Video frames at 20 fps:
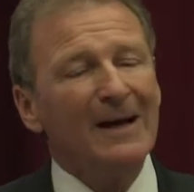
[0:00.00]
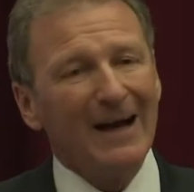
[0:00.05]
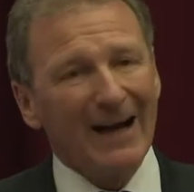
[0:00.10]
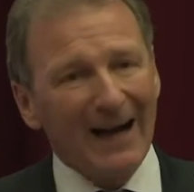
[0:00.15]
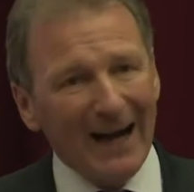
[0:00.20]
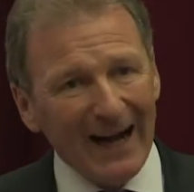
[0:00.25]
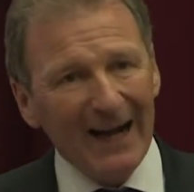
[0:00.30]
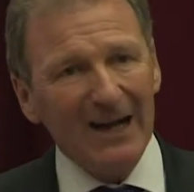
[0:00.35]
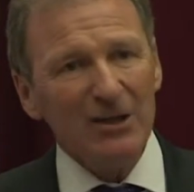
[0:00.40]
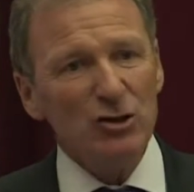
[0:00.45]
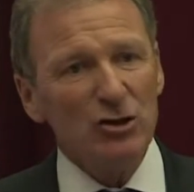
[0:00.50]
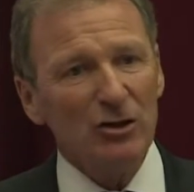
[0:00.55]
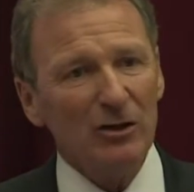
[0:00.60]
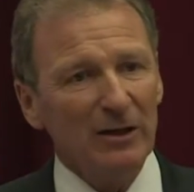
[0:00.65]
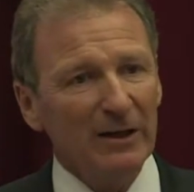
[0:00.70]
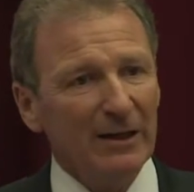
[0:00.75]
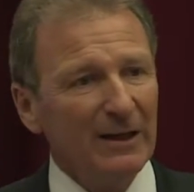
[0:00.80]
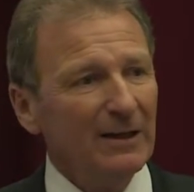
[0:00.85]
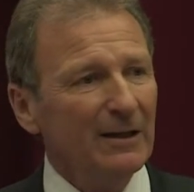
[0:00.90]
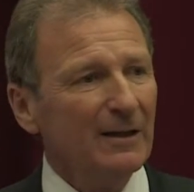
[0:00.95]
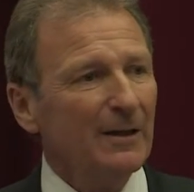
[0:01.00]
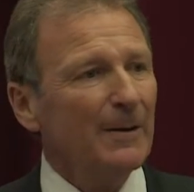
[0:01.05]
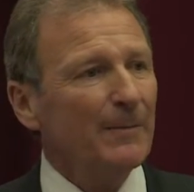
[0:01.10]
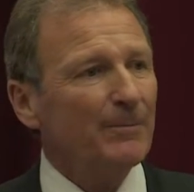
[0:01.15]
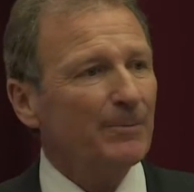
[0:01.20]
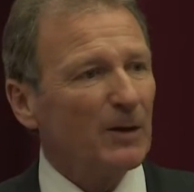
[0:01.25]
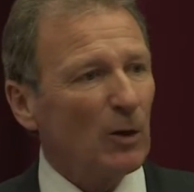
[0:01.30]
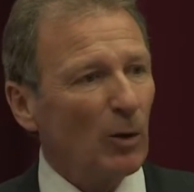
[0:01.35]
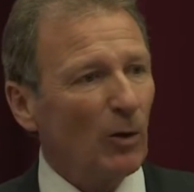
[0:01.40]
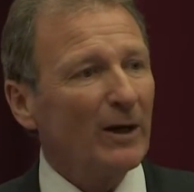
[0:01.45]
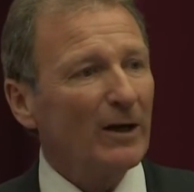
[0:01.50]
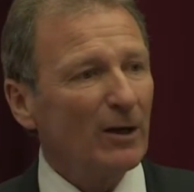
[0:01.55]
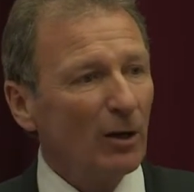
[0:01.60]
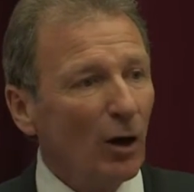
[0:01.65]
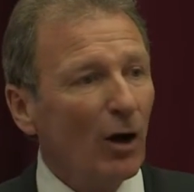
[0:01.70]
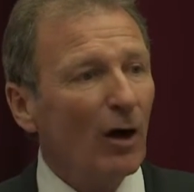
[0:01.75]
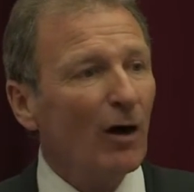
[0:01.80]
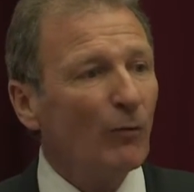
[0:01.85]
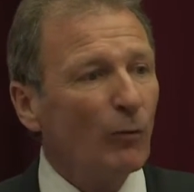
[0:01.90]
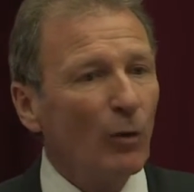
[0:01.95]
Actually, quite a
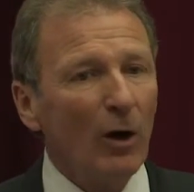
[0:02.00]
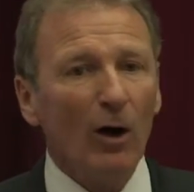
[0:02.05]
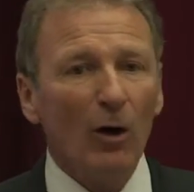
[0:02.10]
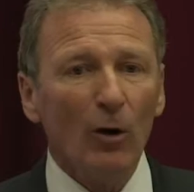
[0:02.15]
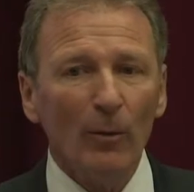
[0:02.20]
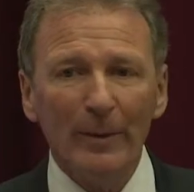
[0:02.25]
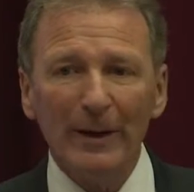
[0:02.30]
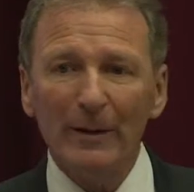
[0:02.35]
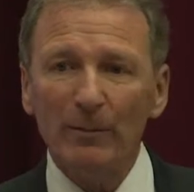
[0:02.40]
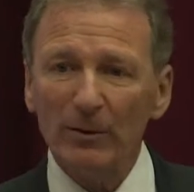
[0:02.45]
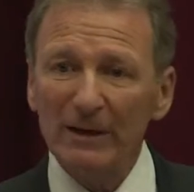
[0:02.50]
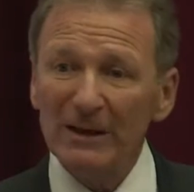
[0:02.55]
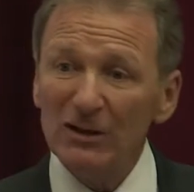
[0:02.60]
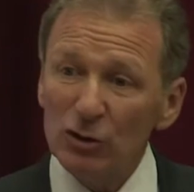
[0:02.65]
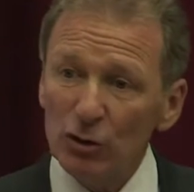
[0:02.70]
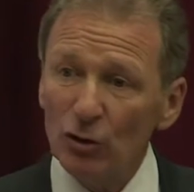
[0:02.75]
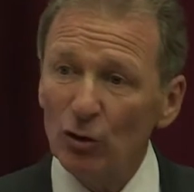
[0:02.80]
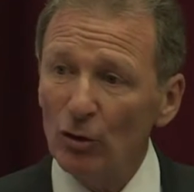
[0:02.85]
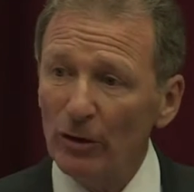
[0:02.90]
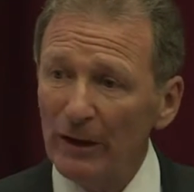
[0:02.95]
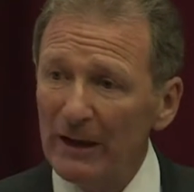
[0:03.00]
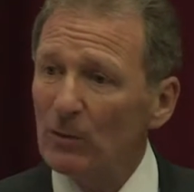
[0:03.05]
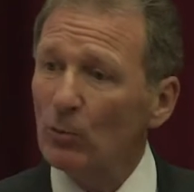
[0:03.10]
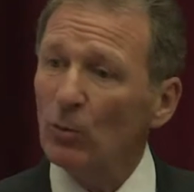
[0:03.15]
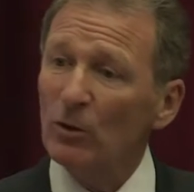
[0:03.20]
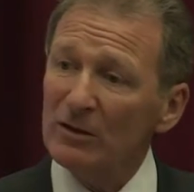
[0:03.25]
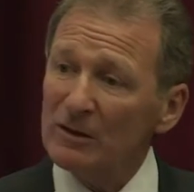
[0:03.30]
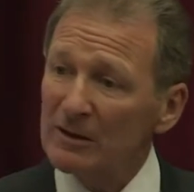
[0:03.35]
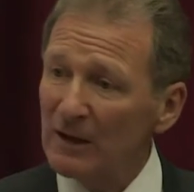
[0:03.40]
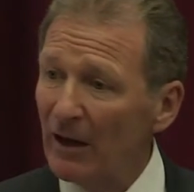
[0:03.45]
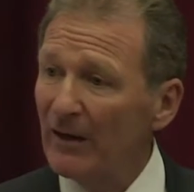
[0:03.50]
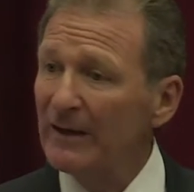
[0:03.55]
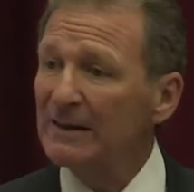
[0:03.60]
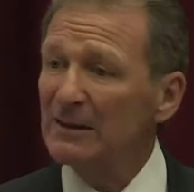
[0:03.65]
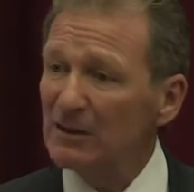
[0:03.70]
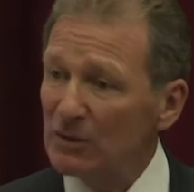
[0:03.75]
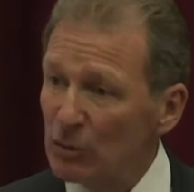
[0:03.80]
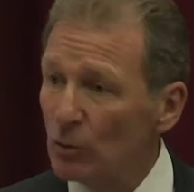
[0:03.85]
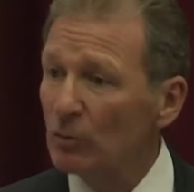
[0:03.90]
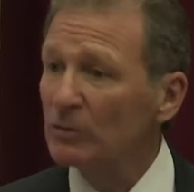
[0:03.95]
lot of what old people enjoyed was going to
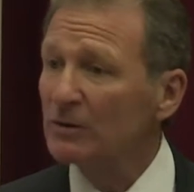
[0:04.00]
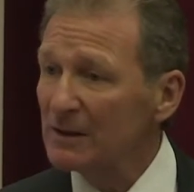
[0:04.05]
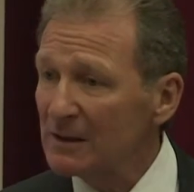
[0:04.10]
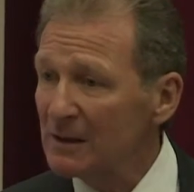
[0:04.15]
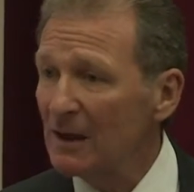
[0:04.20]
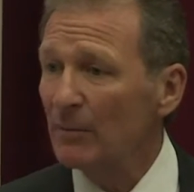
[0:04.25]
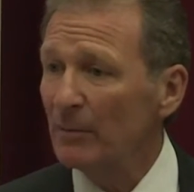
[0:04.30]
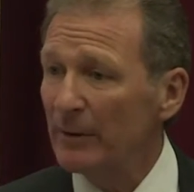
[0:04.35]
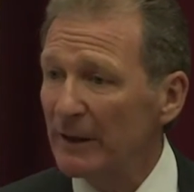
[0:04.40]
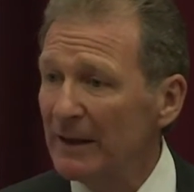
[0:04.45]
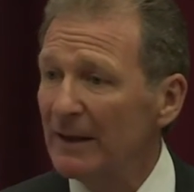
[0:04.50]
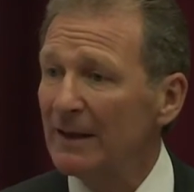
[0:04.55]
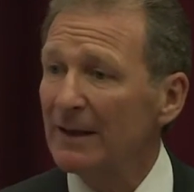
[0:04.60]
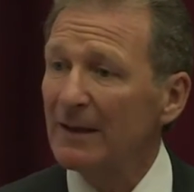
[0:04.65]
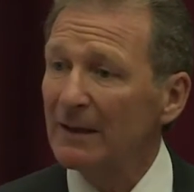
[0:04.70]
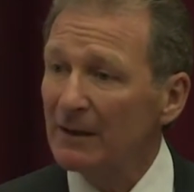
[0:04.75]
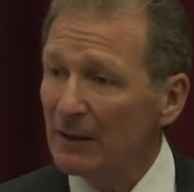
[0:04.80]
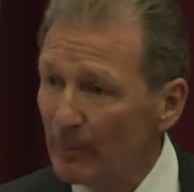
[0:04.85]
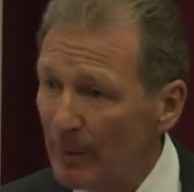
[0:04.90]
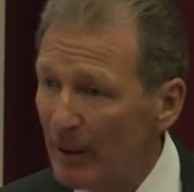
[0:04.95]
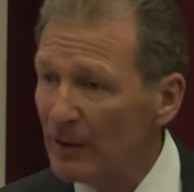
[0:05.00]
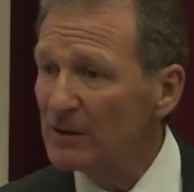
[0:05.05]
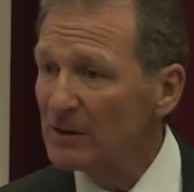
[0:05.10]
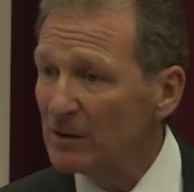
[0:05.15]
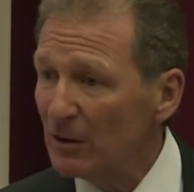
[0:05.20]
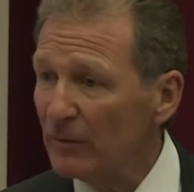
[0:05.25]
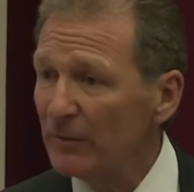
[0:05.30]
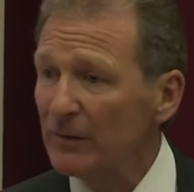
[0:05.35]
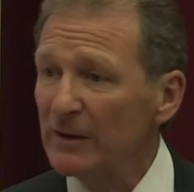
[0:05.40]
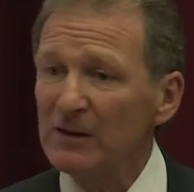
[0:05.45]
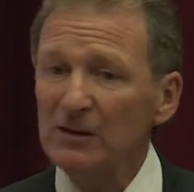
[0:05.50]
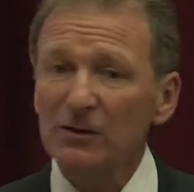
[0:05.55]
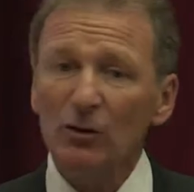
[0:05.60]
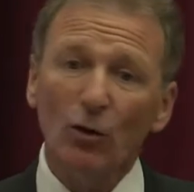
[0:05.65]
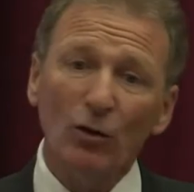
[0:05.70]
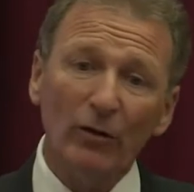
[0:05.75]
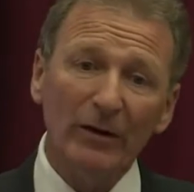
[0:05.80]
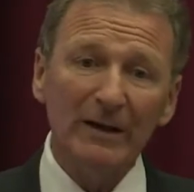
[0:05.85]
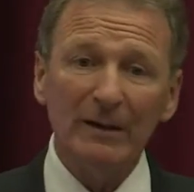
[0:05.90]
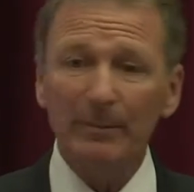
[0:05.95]
talk to somebody in the post office
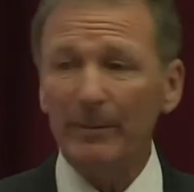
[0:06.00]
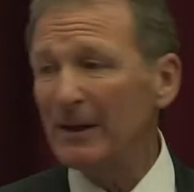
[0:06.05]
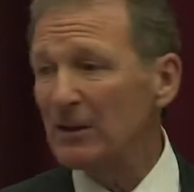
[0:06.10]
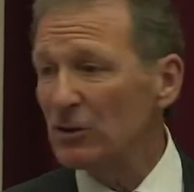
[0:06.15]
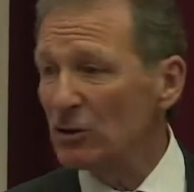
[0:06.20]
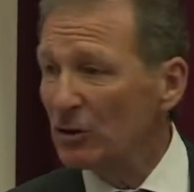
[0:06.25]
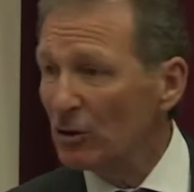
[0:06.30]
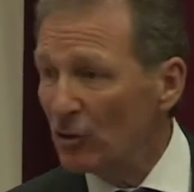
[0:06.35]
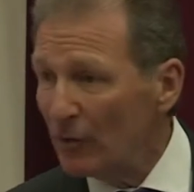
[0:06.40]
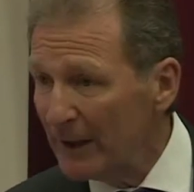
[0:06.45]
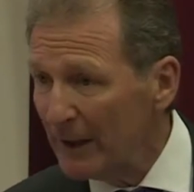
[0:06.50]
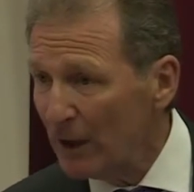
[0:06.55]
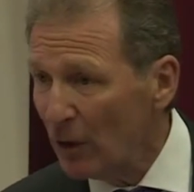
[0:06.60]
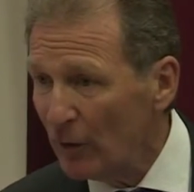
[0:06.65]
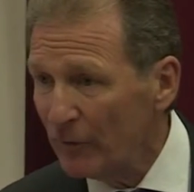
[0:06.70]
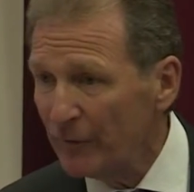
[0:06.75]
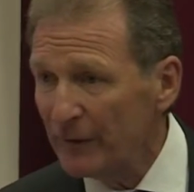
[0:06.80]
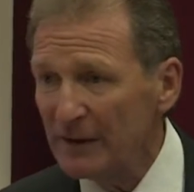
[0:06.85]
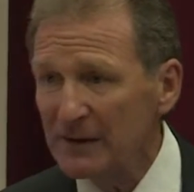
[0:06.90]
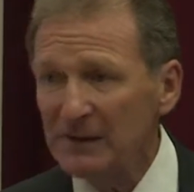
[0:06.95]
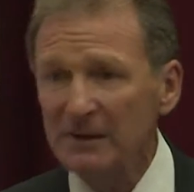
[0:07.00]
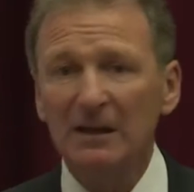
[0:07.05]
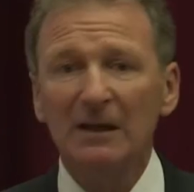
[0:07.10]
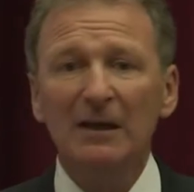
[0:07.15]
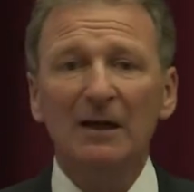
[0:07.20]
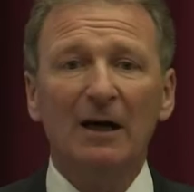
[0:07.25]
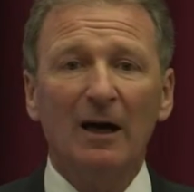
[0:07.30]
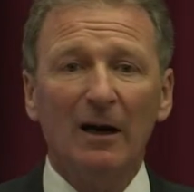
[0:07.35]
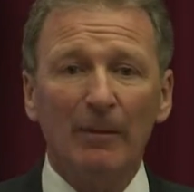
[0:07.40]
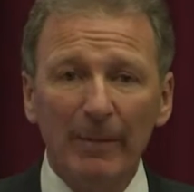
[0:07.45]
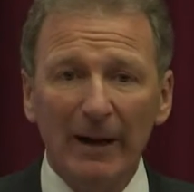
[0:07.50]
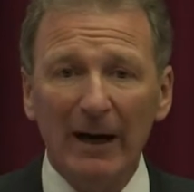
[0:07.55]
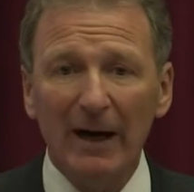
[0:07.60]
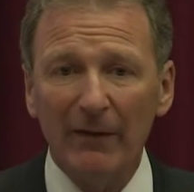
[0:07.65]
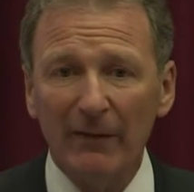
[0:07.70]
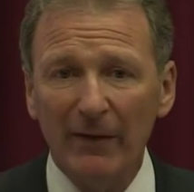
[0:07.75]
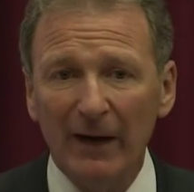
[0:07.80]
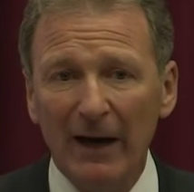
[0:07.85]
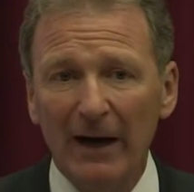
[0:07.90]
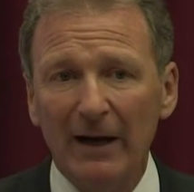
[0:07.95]
or in the pension credit office about
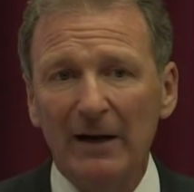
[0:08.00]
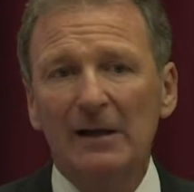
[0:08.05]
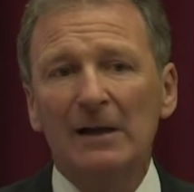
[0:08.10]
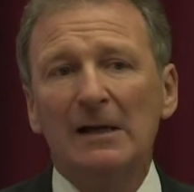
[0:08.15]
that.